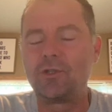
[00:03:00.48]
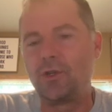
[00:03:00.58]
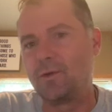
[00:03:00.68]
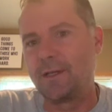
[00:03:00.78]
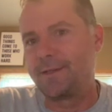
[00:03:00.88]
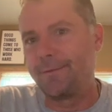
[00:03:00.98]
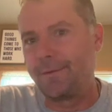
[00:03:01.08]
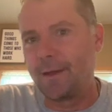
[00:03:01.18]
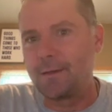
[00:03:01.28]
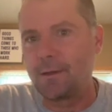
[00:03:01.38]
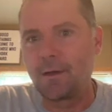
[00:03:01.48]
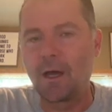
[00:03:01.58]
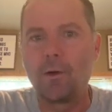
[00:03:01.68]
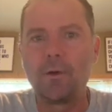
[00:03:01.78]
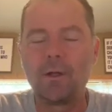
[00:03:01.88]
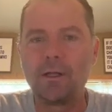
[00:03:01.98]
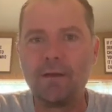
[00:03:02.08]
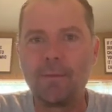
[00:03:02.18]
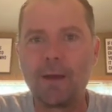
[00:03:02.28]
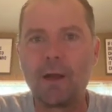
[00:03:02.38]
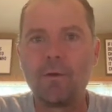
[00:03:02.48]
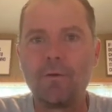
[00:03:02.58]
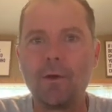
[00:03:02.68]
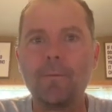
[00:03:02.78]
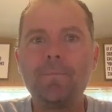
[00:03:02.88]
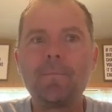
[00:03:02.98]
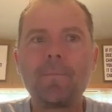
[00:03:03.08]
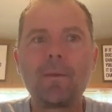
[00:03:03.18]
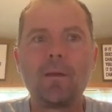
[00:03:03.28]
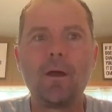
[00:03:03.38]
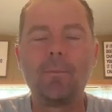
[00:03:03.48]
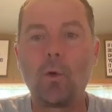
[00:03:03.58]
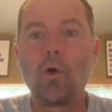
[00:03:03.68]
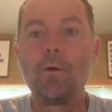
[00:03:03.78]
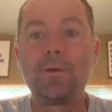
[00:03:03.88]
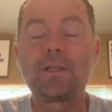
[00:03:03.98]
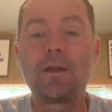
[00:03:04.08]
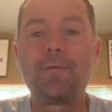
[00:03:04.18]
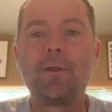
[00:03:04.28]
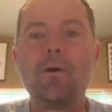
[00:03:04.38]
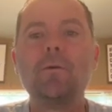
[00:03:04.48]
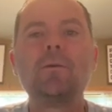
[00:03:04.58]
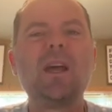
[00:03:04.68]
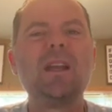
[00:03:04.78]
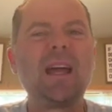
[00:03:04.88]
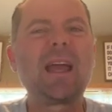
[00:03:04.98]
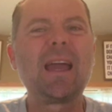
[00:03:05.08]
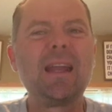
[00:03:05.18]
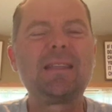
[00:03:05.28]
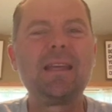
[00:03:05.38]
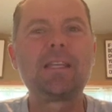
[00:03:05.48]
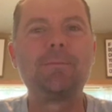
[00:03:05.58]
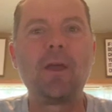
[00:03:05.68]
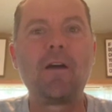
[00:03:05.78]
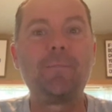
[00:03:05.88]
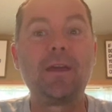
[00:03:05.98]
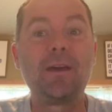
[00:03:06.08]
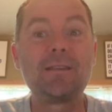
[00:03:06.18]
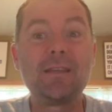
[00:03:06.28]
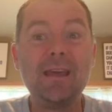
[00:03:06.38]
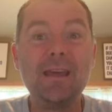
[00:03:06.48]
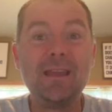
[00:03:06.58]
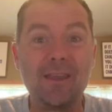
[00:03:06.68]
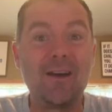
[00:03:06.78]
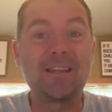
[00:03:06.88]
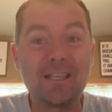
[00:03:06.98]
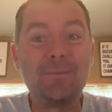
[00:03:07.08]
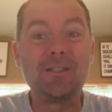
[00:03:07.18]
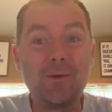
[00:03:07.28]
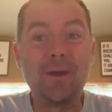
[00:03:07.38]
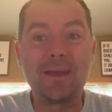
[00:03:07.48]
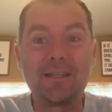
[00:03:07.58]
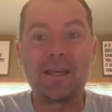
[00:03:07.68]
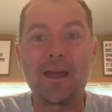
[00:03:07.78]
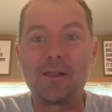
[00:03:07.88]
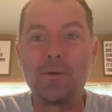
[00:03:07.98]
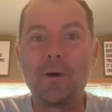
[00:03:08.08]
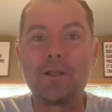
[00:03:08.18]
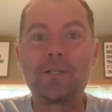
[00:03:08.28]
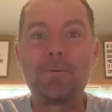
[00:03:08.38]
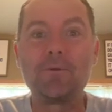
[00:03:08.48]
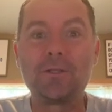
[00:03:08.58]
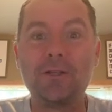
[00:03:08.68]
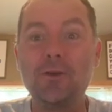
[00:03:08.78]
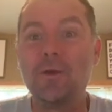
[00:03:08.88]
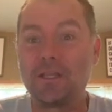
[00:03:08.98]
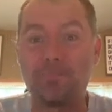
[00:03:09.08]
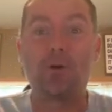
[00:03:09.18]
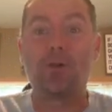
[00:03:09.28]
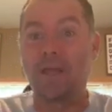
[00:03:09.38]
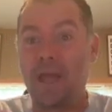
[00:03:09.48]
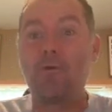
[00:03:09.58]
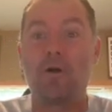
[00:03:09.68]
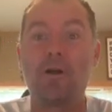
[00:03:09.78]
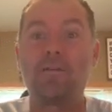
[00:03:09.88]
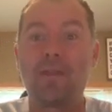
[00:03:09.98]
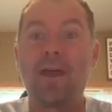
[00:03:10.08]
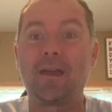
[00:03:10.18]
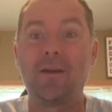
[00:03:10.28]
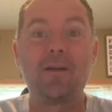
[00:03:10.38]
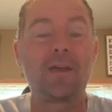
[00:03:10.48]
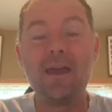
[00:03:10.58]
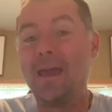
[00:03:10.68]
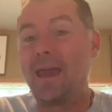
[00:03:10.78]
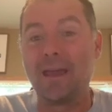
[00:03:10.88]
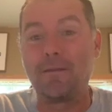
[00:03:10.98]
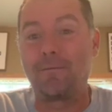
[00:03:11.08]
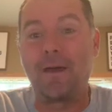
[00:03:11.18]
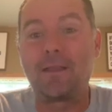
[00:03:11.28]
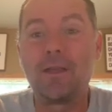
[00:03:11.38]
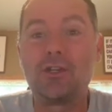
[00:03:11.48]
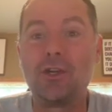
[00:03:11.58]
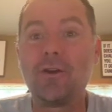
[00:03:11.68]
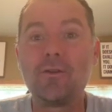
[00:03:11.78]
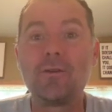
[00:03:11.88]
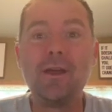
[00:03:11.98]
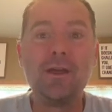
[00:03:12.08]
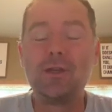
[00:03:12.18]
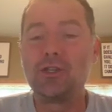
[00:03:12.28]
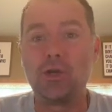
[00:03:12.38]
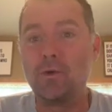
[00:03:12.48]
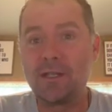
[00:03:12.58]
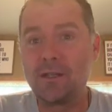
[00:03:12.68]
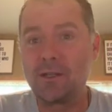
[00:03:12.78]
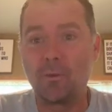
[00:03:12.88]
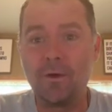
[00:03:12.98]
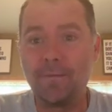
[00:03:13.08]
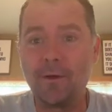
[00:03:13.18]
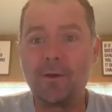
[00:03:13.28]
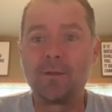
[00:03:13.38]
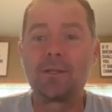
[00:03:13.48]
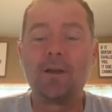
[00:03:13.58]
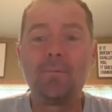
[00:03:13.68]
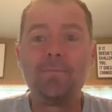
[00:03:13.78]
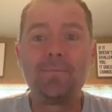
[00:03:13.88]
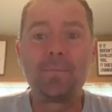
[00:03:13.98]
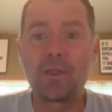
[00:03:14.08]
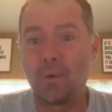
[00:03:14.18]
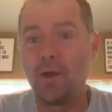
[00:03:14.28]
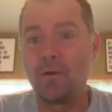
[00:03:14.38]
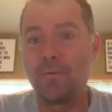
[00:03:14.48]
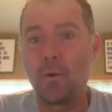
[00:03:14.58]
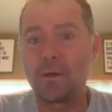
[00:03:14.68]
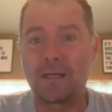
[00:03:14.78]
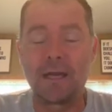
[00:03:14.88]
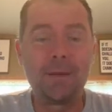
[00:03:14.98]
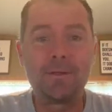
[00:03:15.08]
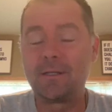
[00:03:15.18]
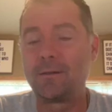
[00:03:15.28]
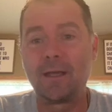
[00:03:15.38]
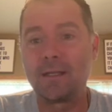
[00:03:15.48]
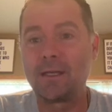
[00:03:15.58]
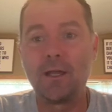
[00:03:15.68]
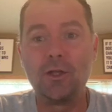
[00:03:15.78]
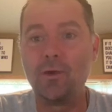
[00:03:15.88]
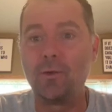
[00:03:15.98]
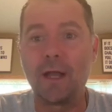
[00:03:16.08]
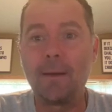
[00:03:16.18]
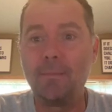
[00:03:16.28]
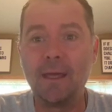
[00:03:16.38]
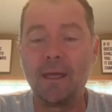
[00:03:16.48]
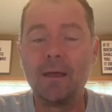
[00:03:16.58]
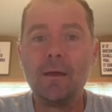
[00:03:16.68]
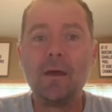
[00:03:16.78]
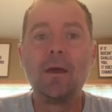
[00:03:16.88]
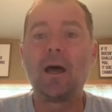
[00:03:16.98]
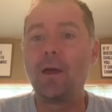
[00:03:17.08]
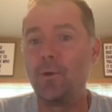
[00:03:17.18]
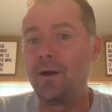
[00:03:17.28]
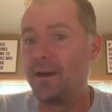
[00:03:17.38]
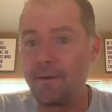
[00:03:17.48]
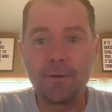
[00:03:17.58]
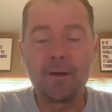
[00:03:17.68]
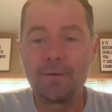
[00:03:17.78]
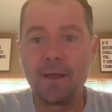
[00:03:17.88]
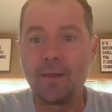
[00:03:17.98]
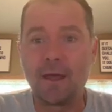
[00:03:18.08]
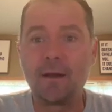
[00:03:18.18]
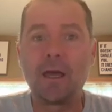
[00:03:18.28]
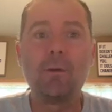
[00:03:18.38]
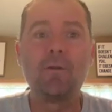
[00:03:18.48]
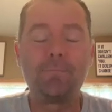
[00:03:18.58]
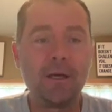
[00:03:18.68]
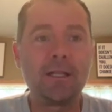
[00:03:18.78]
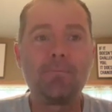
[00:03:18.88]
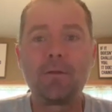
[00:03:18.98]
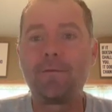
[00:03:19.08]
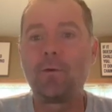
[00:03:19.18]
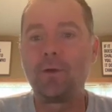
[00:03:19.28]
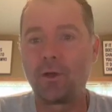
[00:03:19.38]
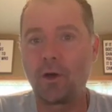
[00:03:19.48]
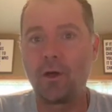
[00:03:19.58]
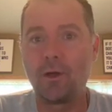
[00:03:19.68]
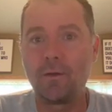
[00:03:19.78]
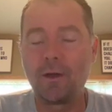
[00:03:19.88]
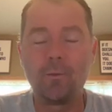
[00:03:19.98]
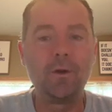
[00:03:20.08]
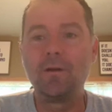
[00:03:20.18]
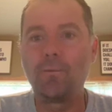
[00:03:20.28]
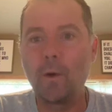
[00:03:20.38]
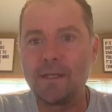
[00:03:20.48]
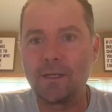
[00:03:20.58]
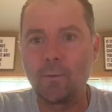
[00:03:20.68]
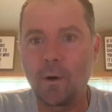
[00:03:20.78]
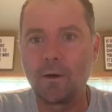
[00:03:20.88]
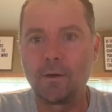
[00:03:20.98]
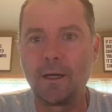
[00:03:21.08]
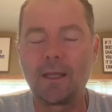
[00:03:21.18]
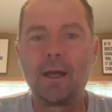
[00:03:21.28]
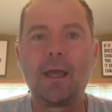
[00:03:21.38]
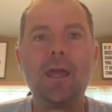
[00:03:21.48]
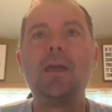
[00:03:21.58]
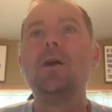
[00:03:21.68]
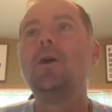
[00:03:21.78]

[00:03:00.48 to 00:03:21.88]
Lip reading: choosing to vent out and leave a bad review. Horrible stuff, though. That kind of ticks me off because the Ahh-some is doing exactly what it's supposed to do. It's pulling out all of that gunk. And the fact that you're choosing to refill your tub 3 or 4 times, that's on you, not me. I would never have done that. I would have picked up the phone and called. I wouldn't have wasted water like that. Hey,